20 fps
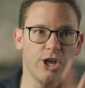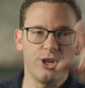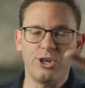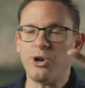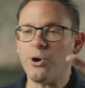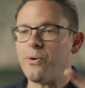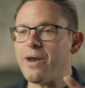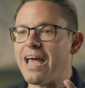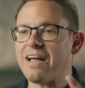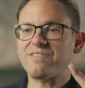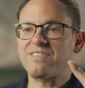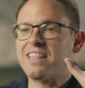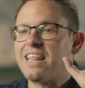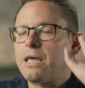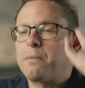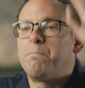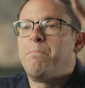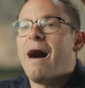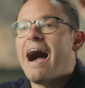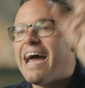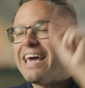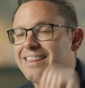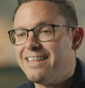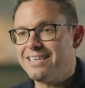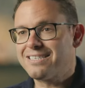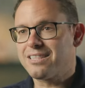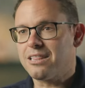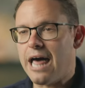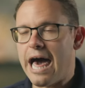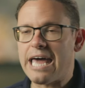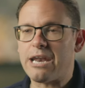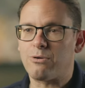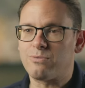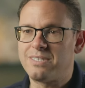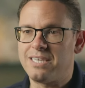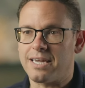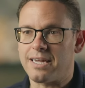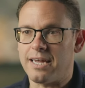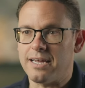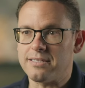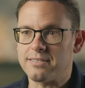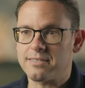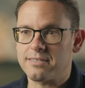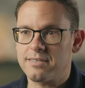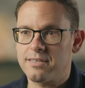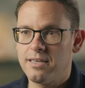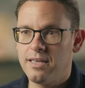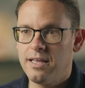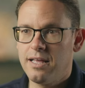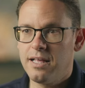You don't have to like buy these lotto tickets.